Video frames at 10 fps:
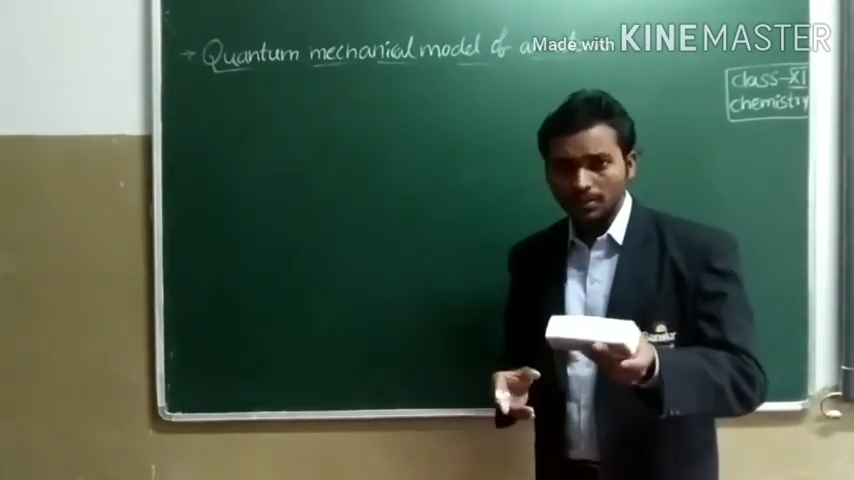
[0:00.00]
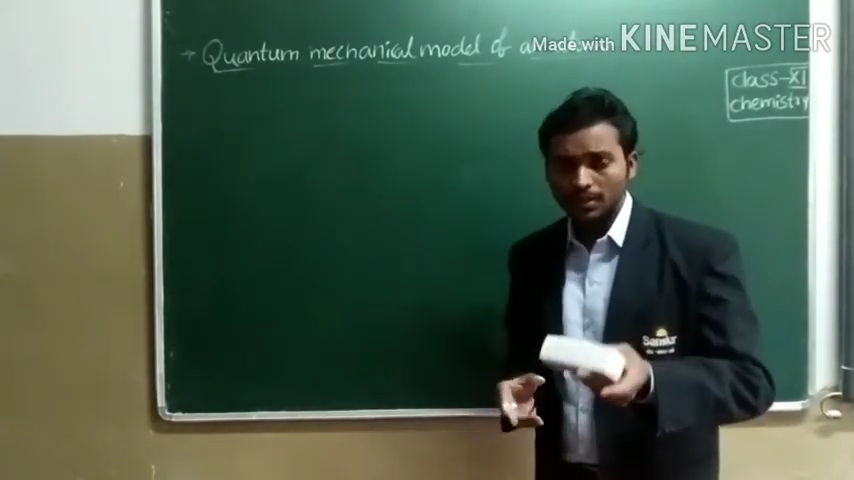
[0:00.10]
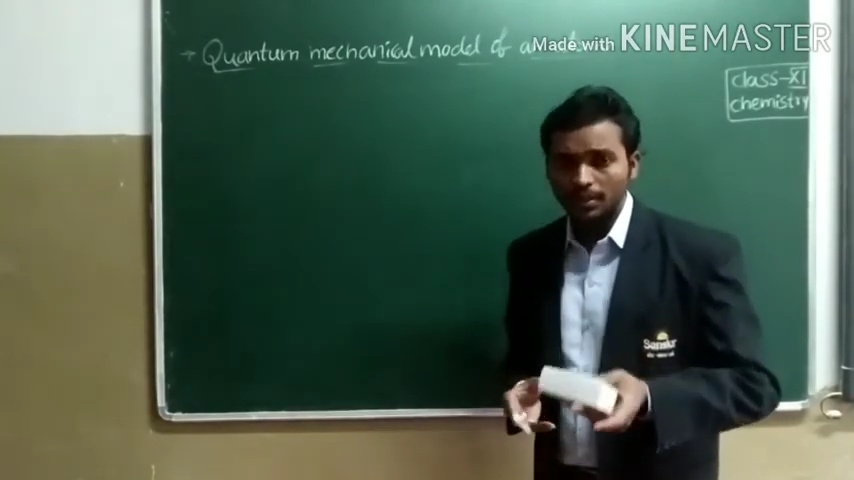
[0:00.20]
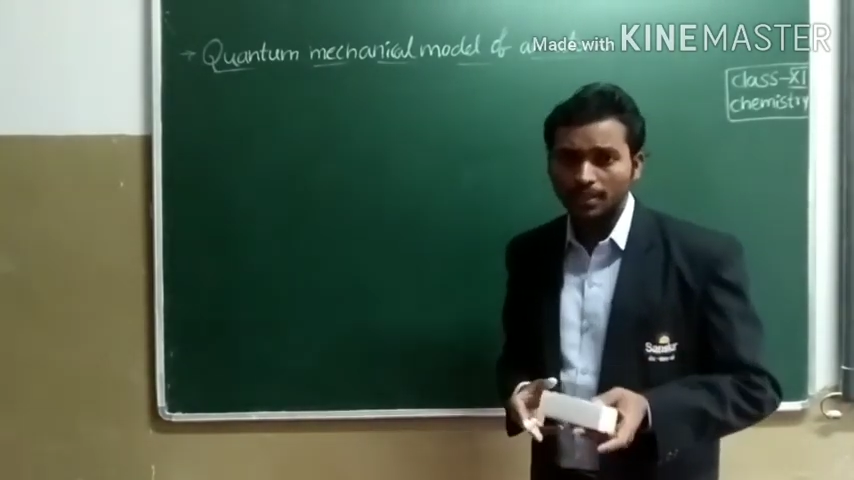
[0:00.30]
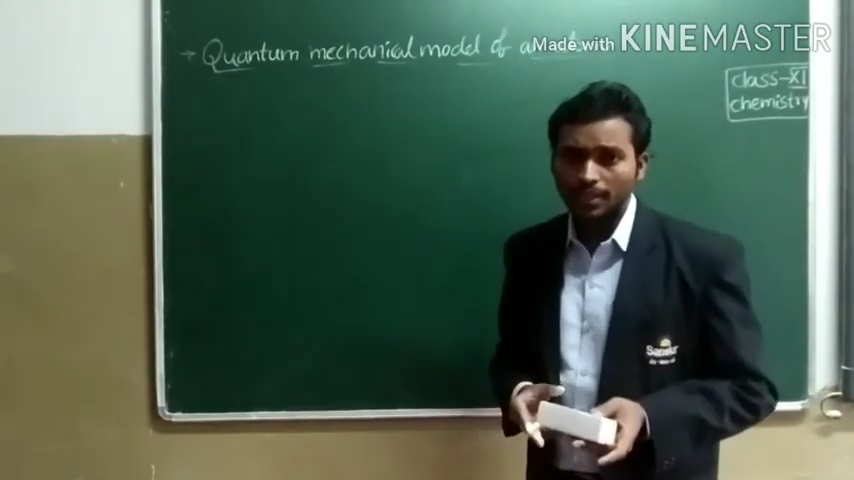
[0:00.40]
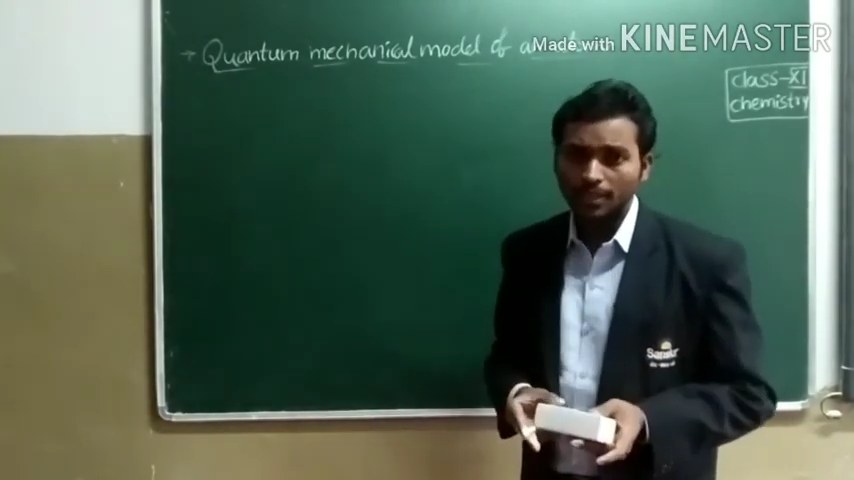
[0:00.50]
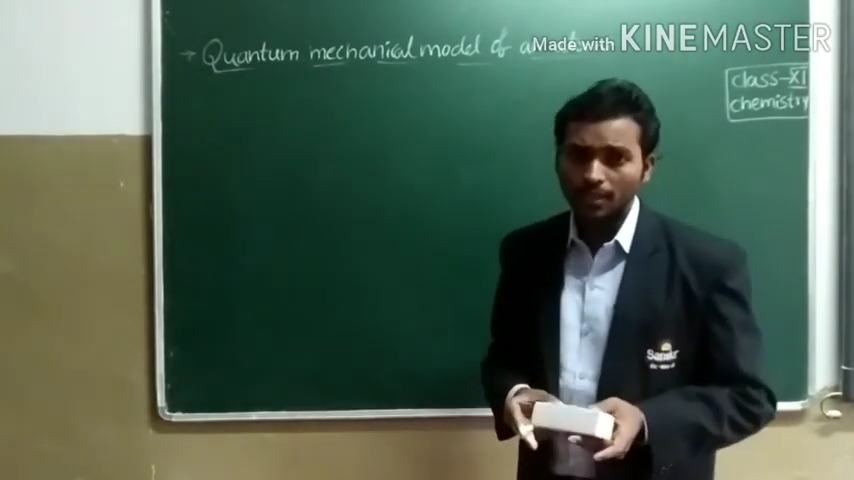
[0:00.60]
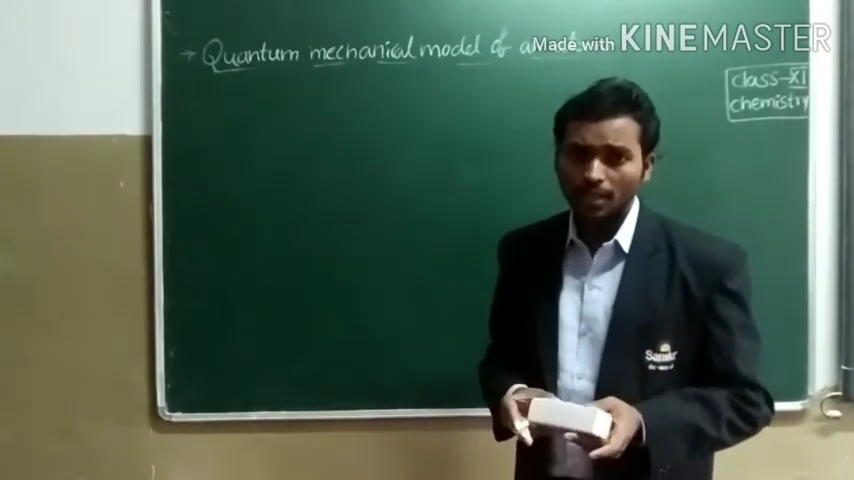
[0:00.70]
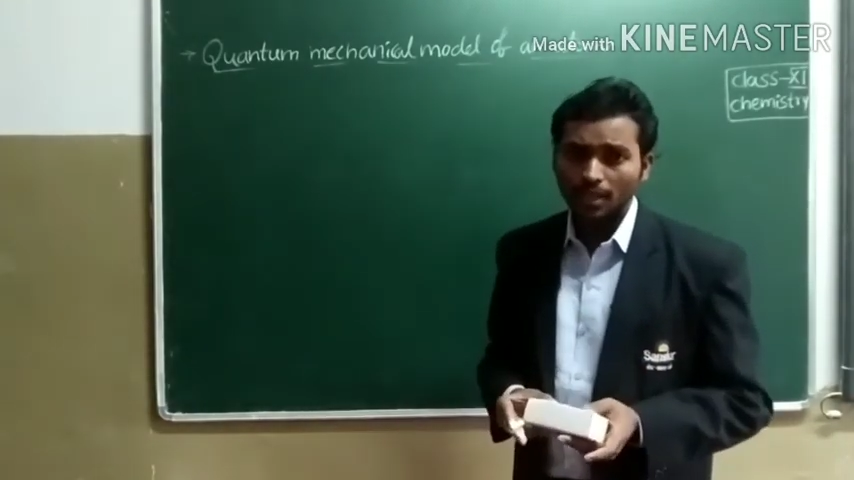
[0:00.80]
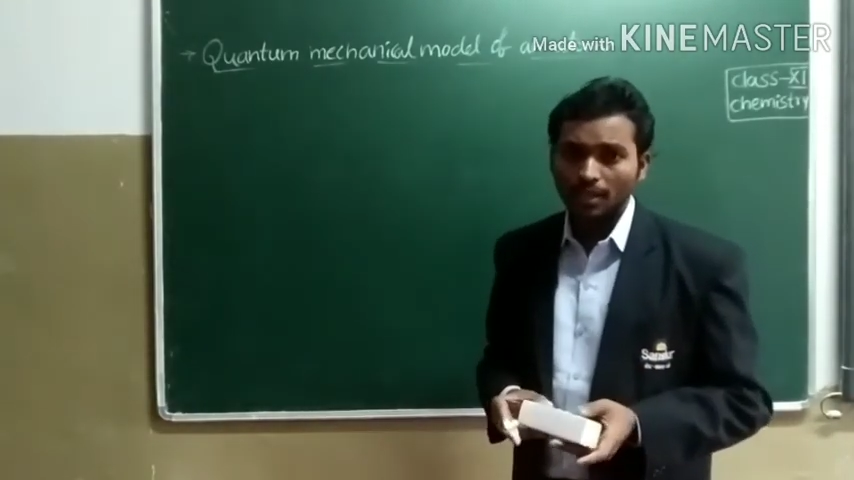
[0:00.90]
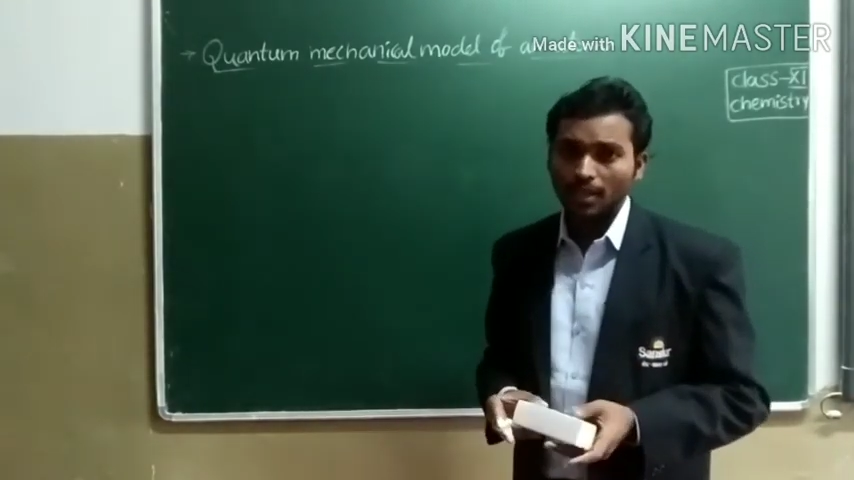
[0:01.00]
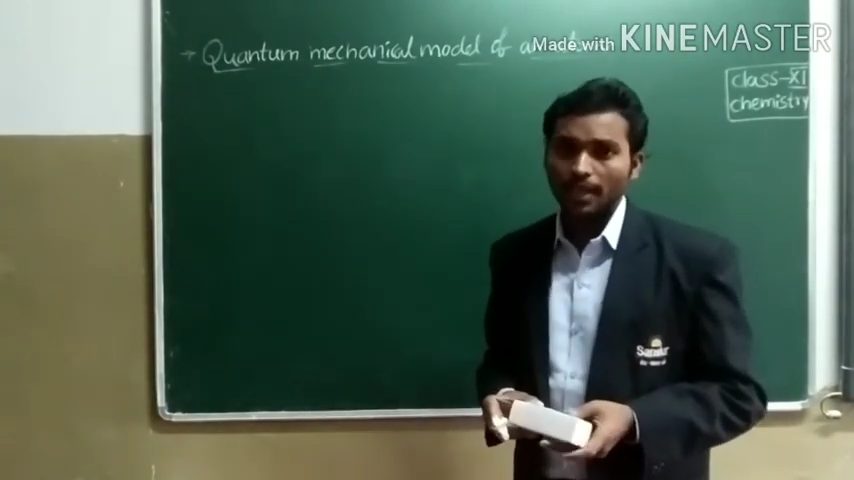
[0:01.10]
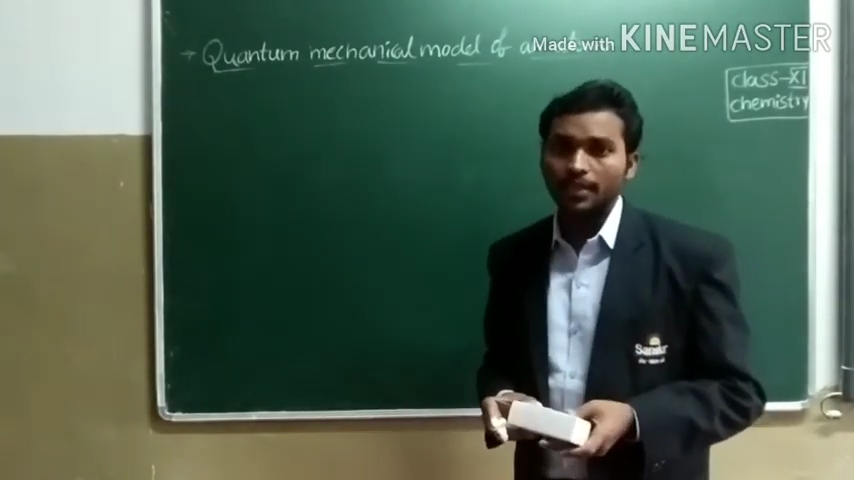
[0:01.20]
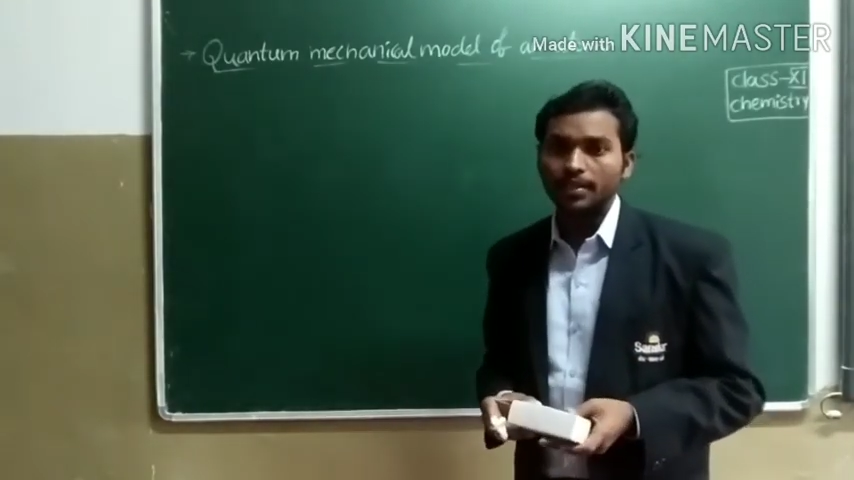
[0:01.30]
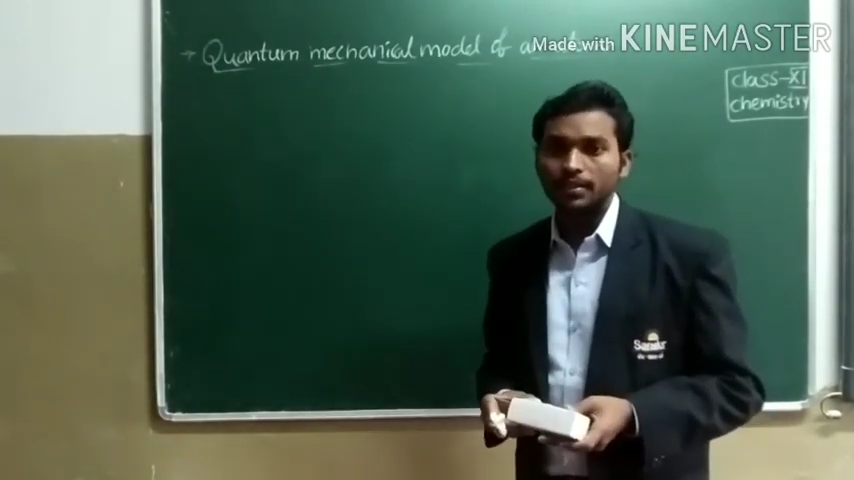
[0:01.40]
in the year
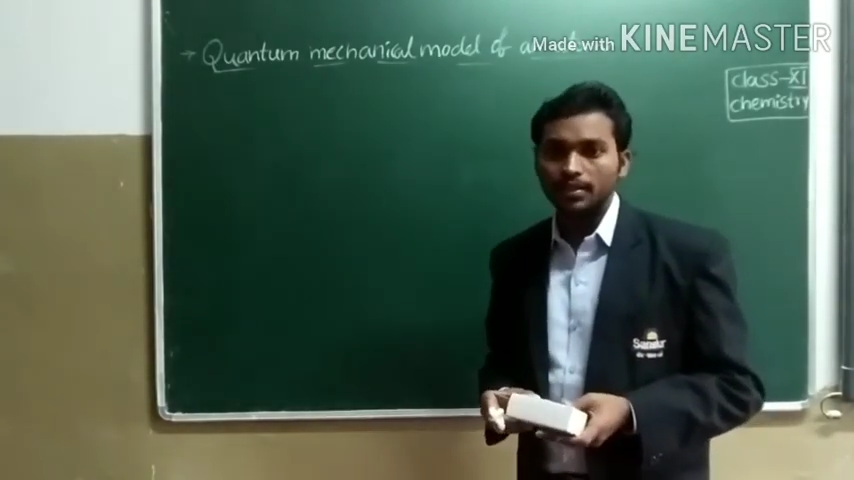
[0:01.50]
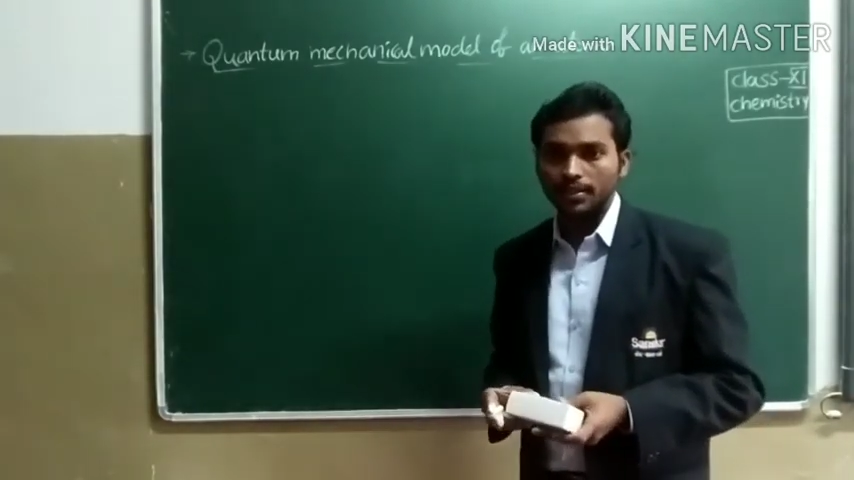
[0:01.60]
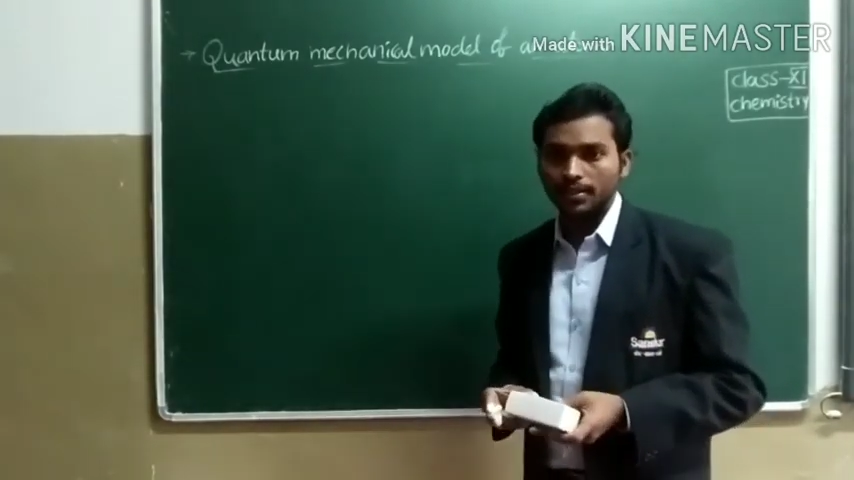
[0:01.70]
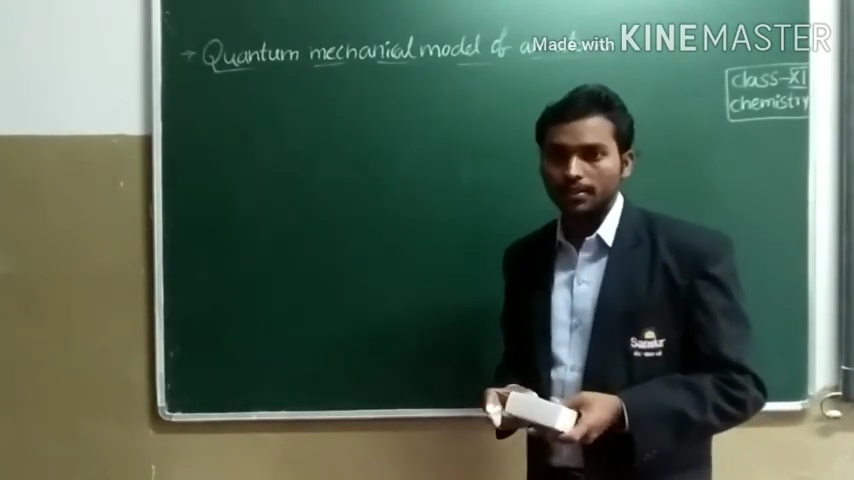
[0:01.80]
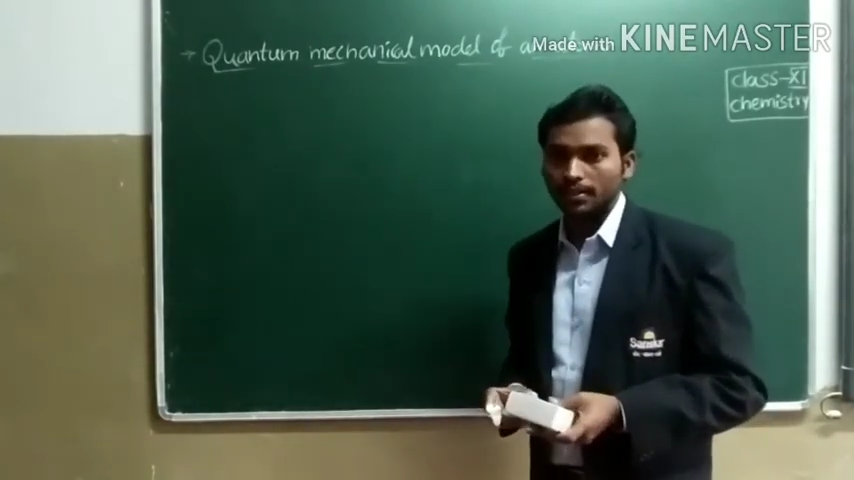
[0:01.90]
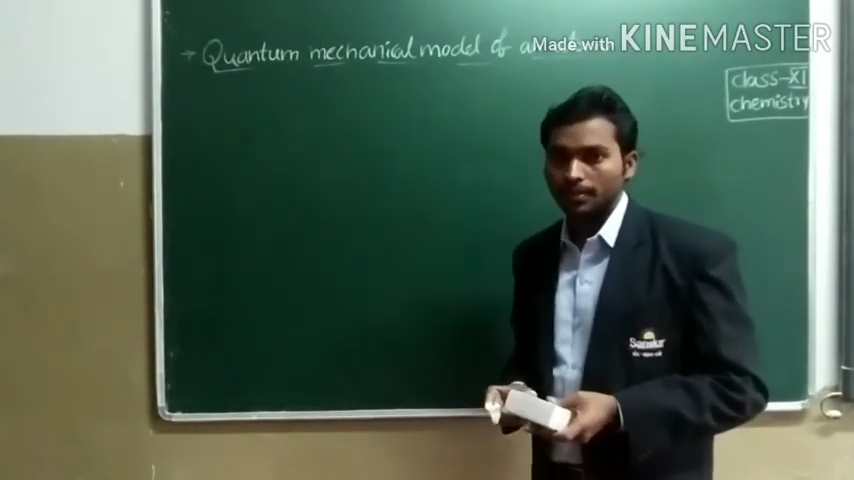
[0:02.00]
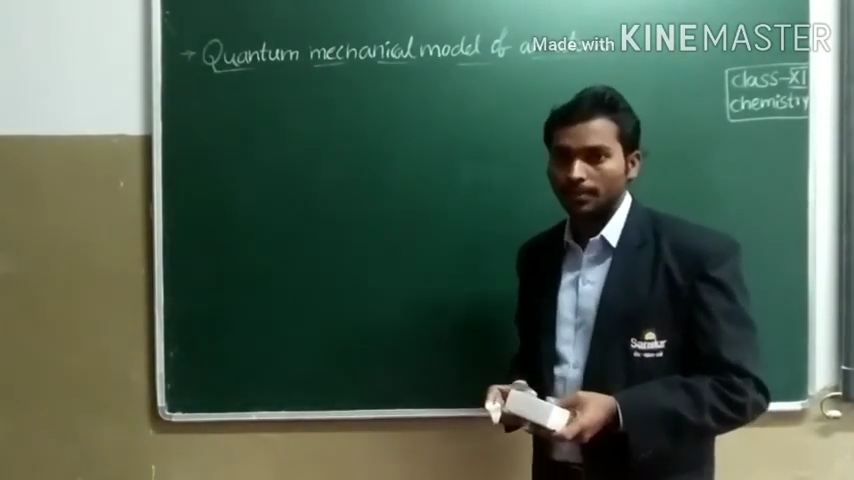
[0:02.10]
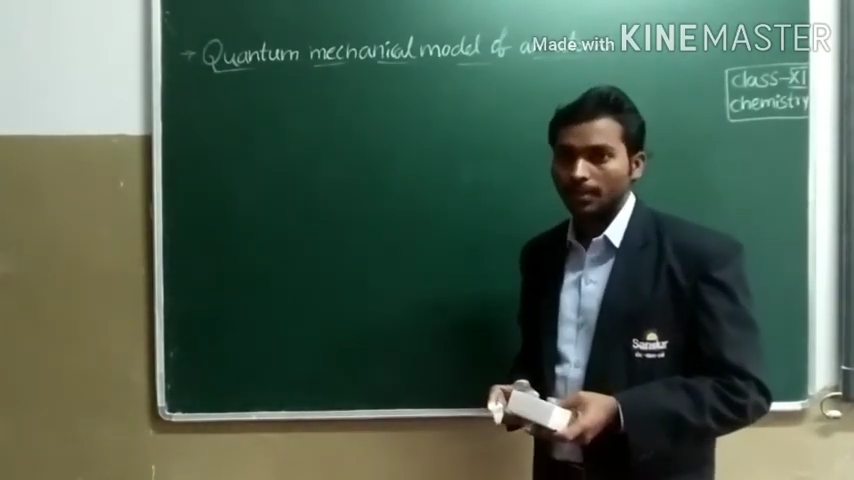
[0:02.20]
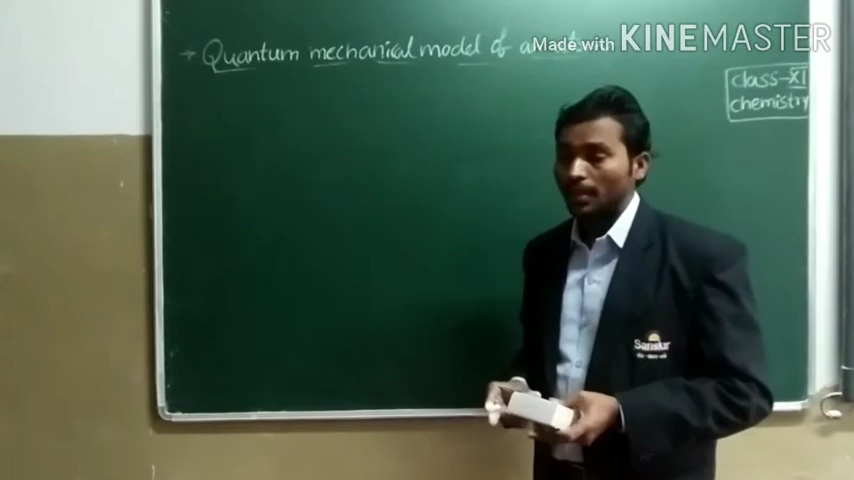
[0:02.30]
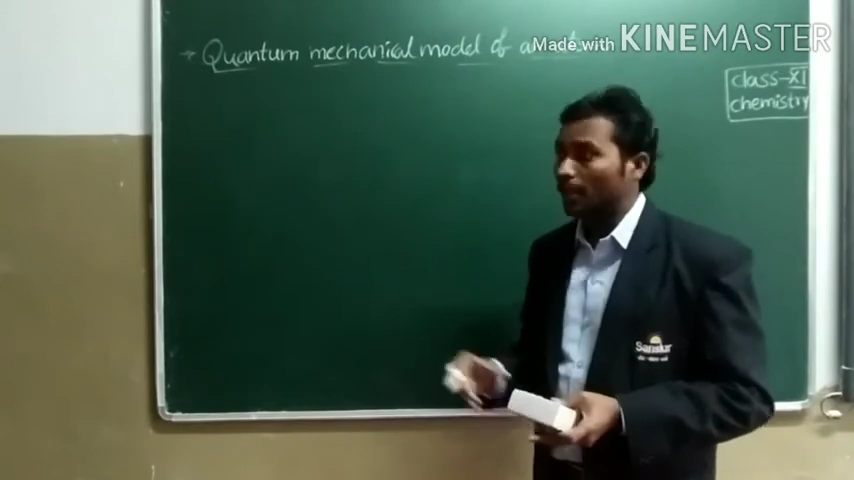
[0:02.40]
1933.